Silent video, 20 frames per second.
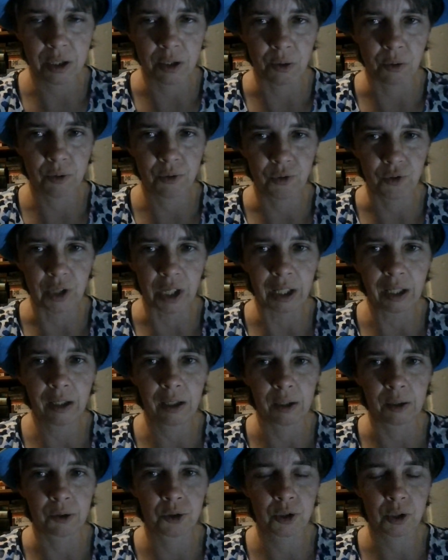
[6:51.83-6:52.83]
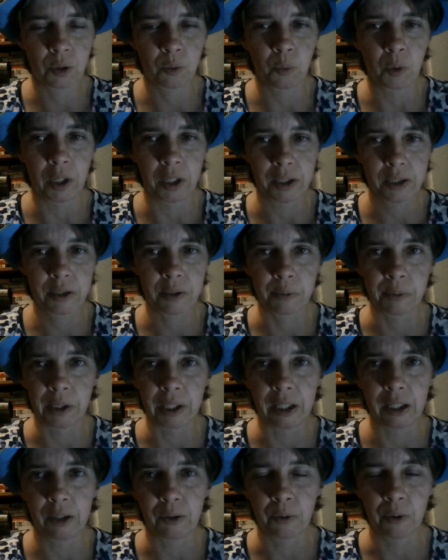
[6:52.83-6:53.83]
you think you should want to
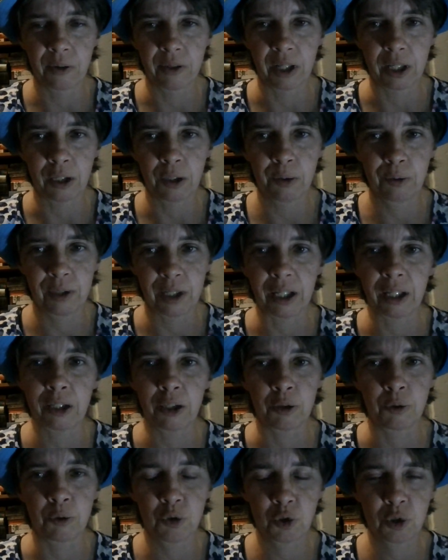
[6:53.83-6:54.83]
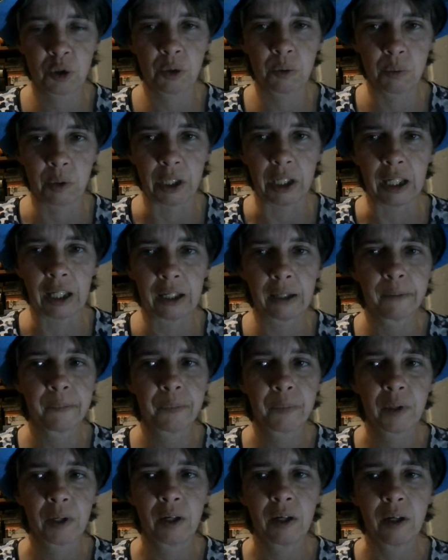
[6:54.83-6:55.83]
read or that you think you should read
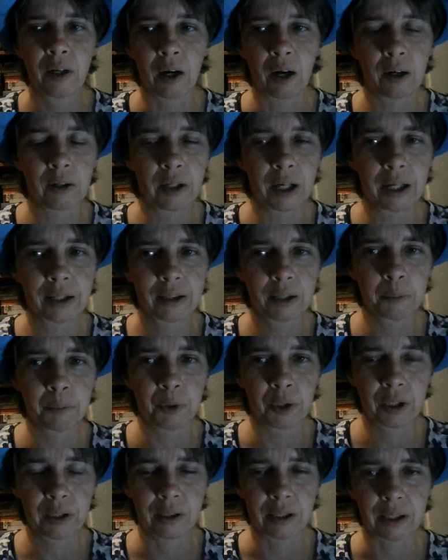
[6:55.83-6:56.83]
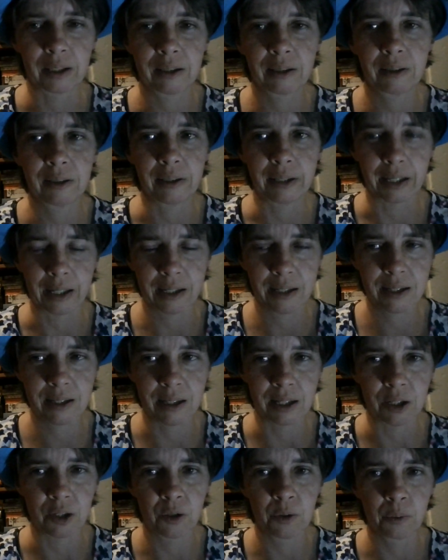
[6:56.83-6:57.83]
are not the book that clicks,
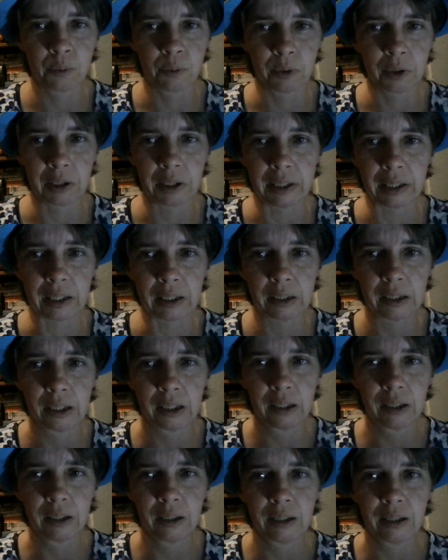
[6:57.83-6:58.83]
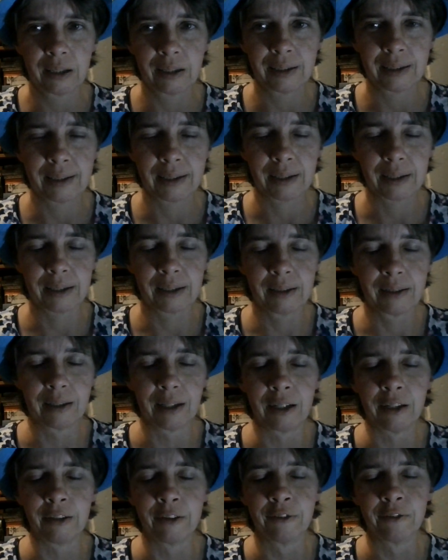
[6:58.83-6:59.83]
that you really
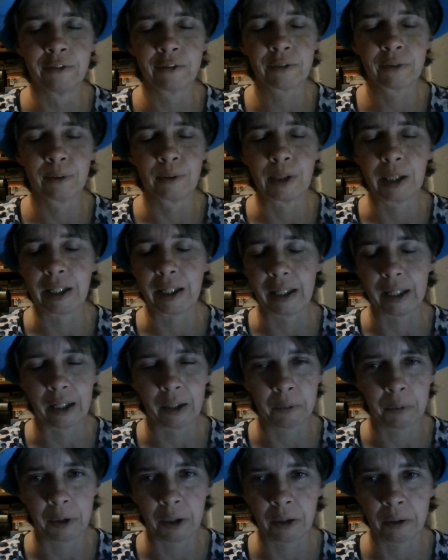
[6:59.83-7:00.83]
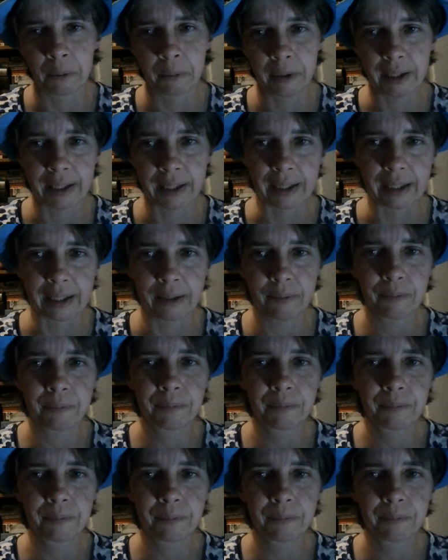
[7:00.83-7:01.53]
love reading when you're reading it.